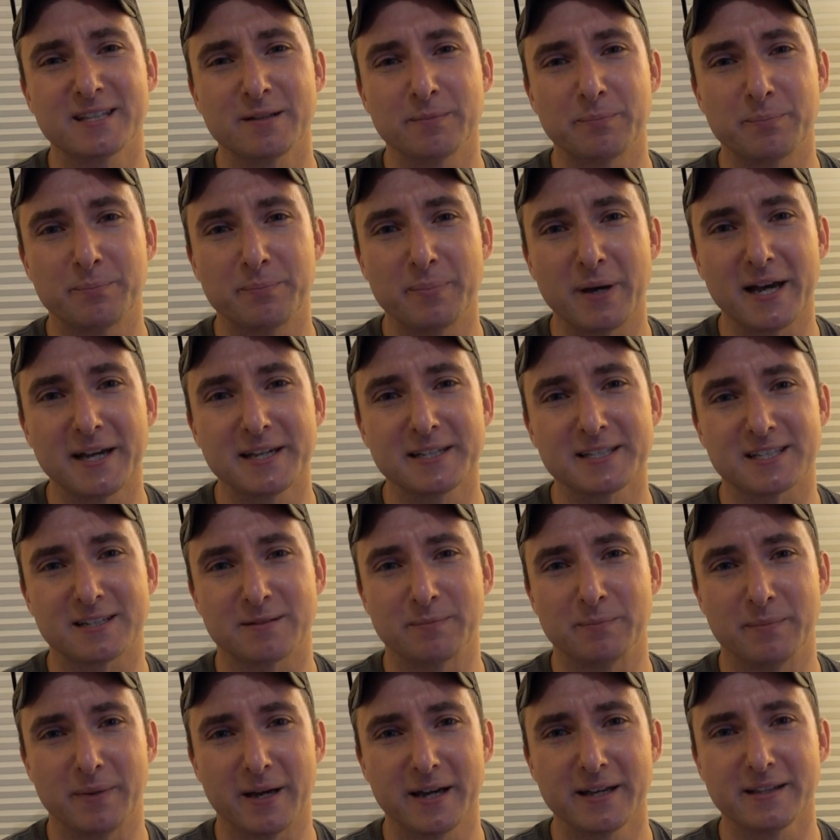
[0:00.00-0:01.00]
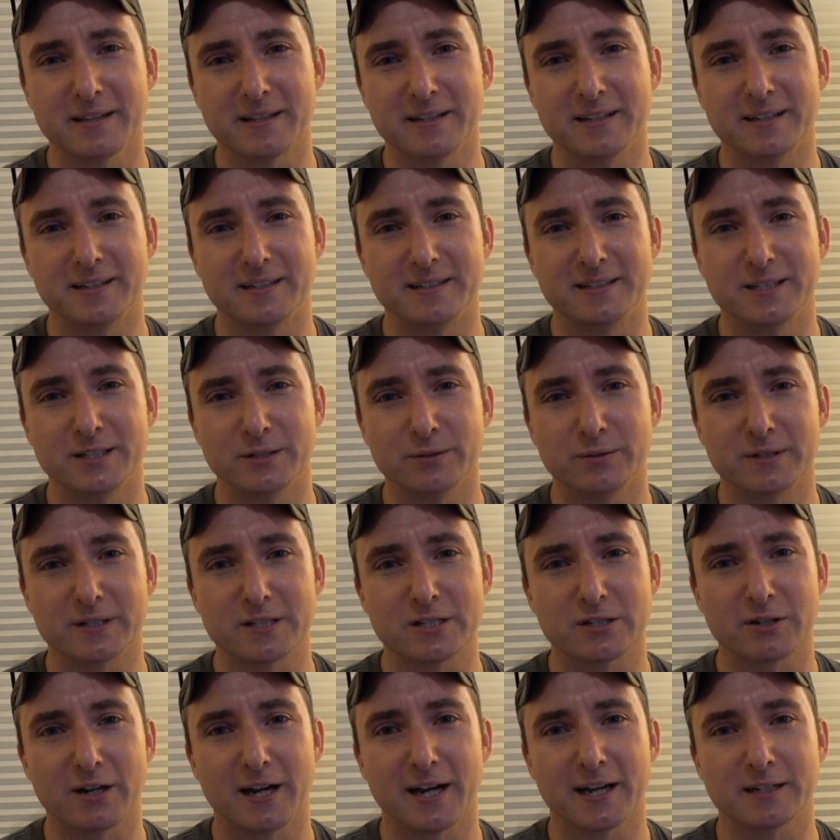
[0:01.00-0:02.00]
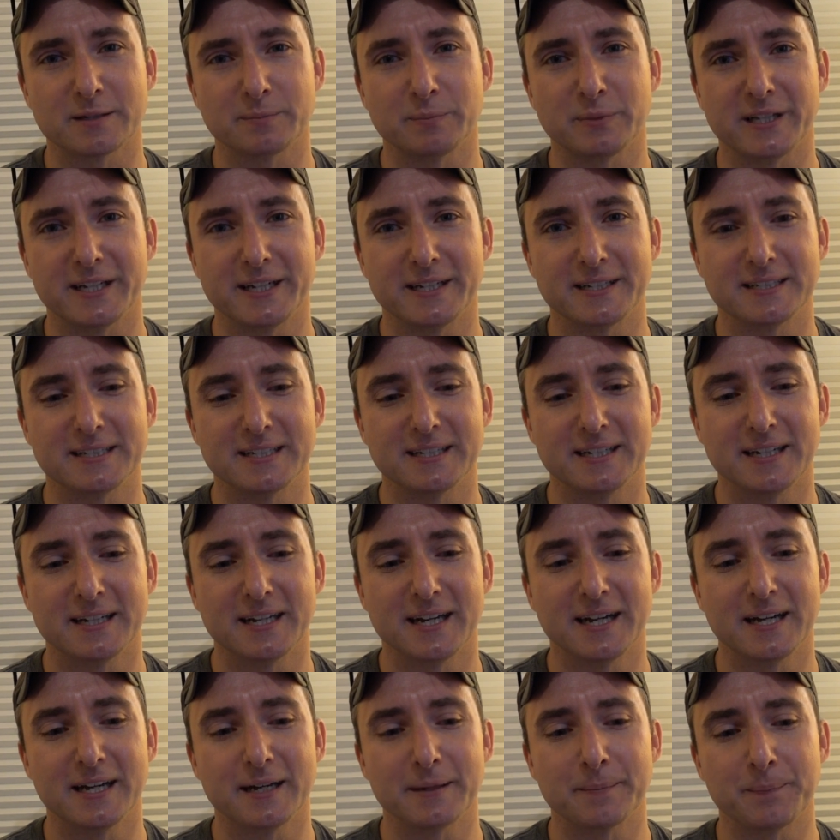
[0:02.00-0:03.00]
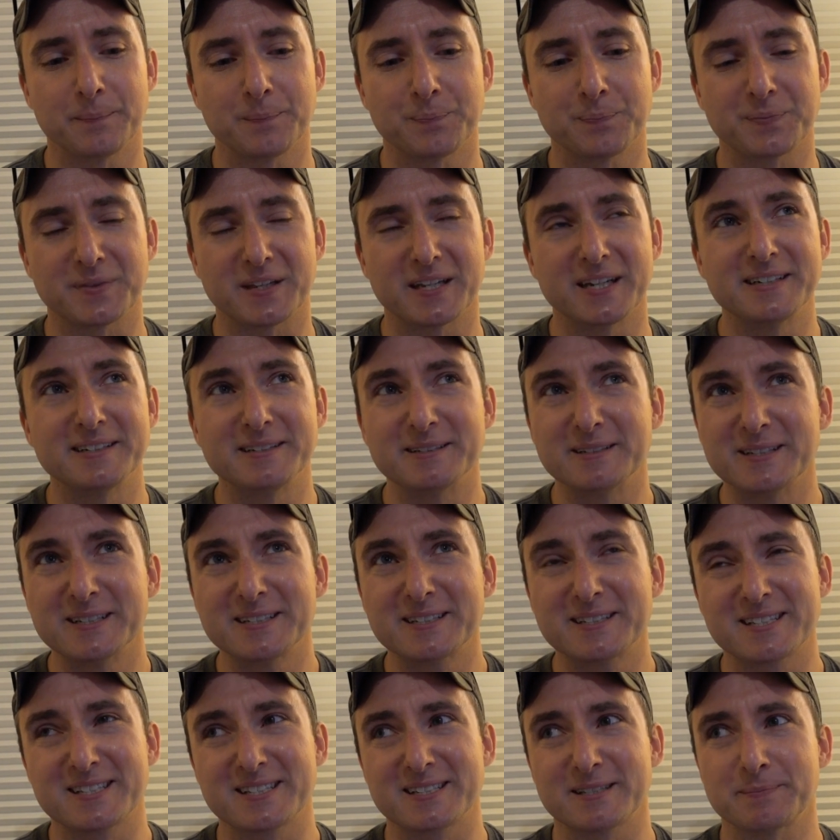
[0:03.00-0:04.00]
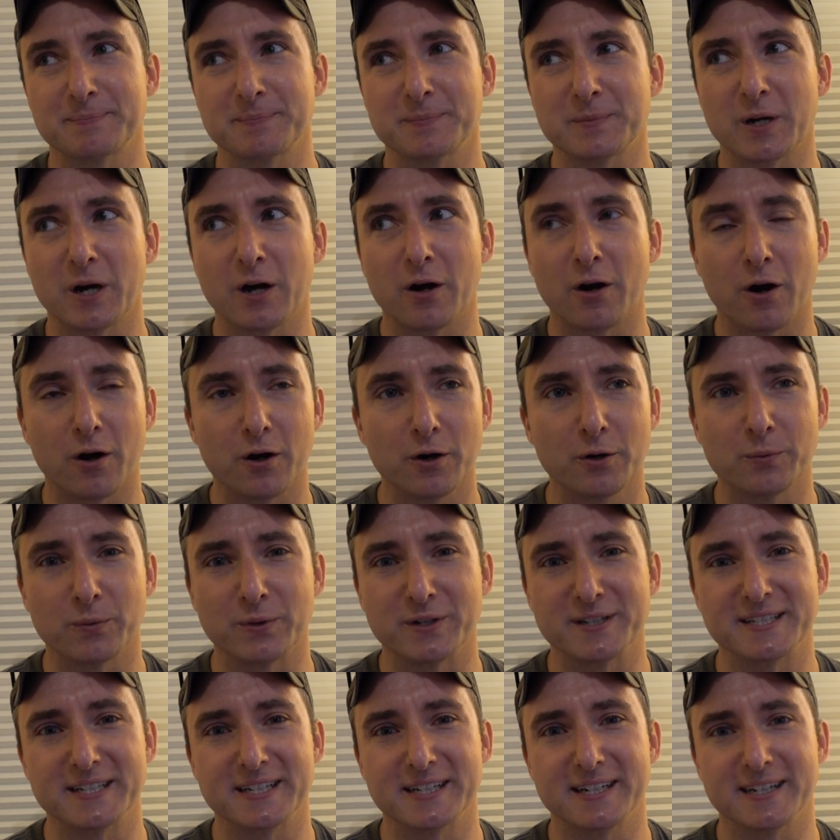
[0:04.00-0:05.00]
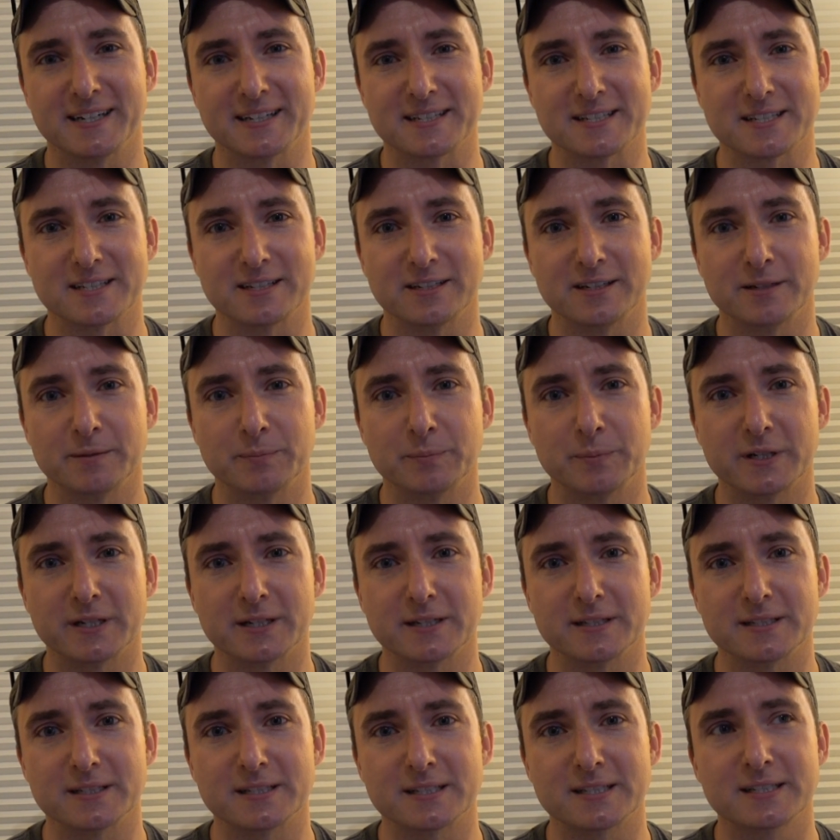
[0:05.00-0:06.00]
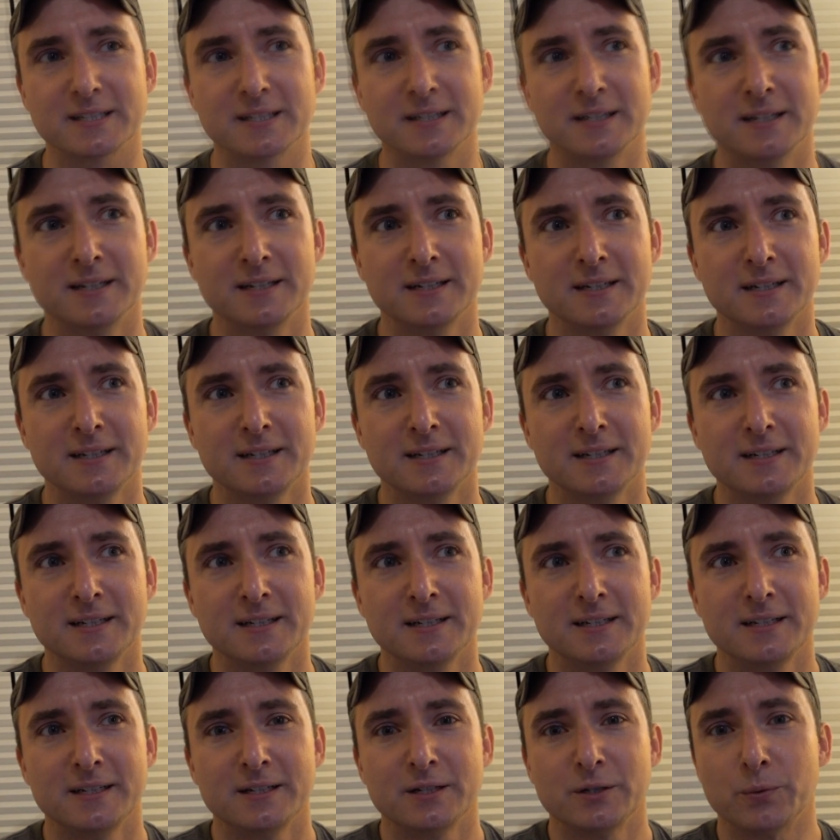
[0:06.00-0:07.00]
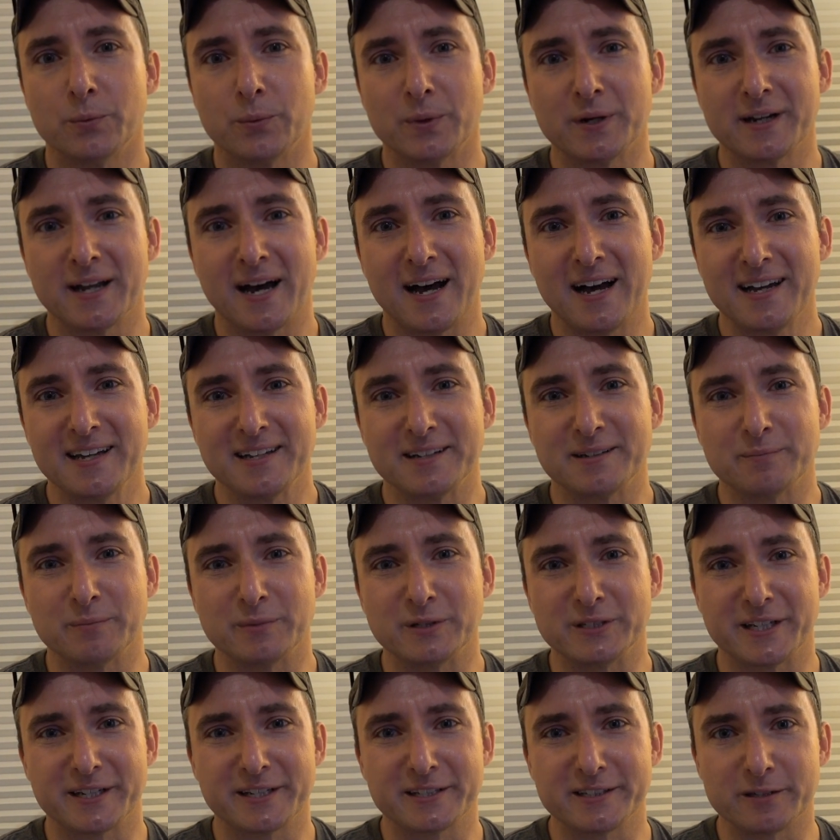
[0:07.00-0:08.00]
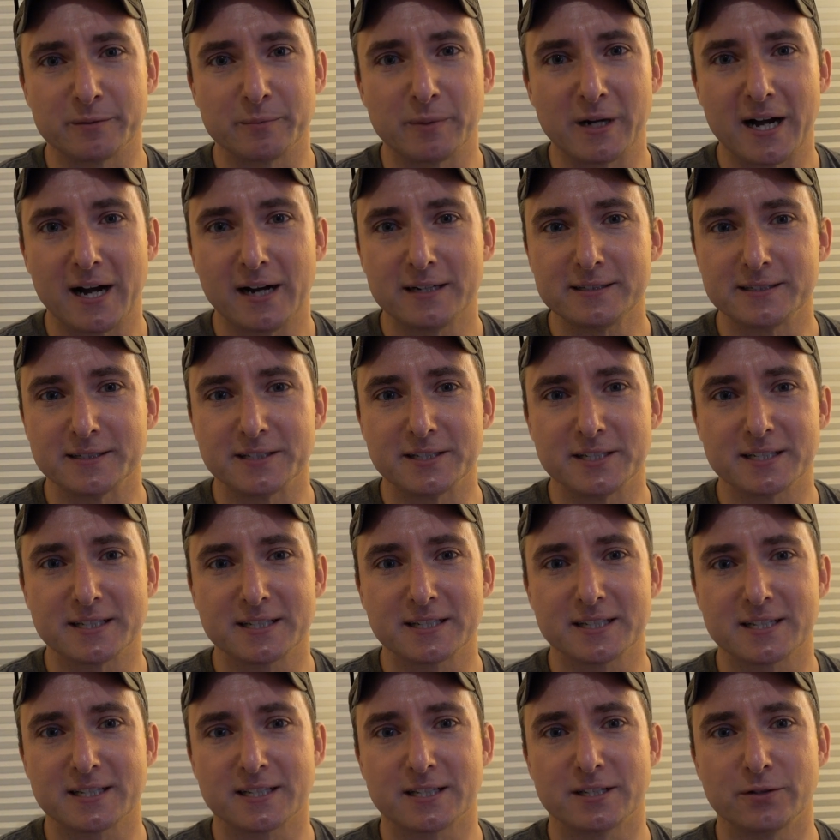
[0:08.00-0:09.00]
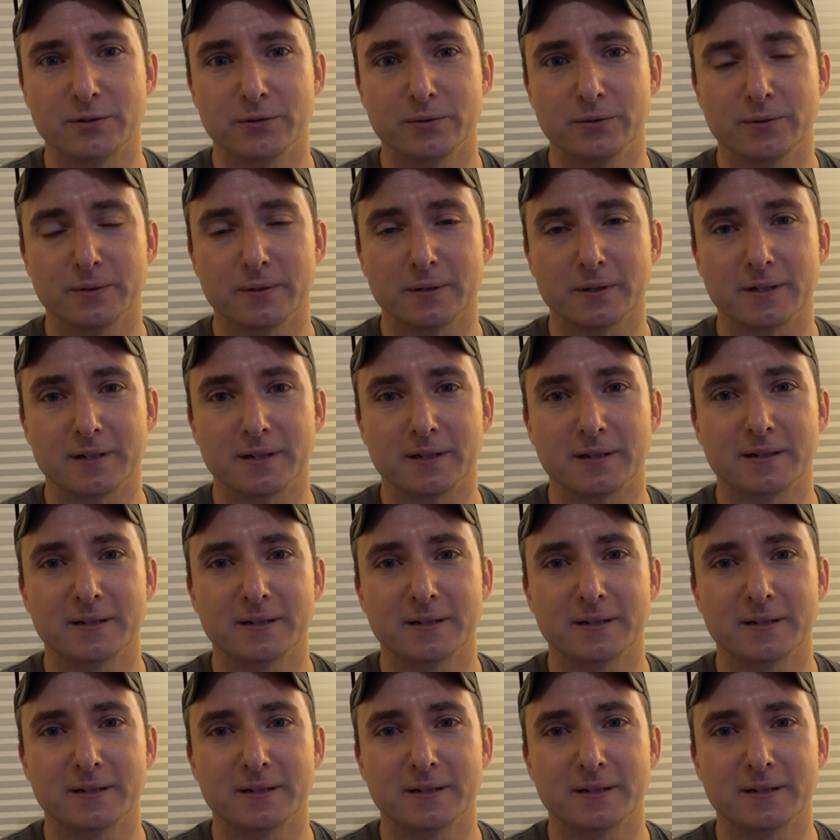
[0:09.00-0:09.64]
the best method to extract plant DNA? And it's a hard one to answer because we're not molecular biologists who are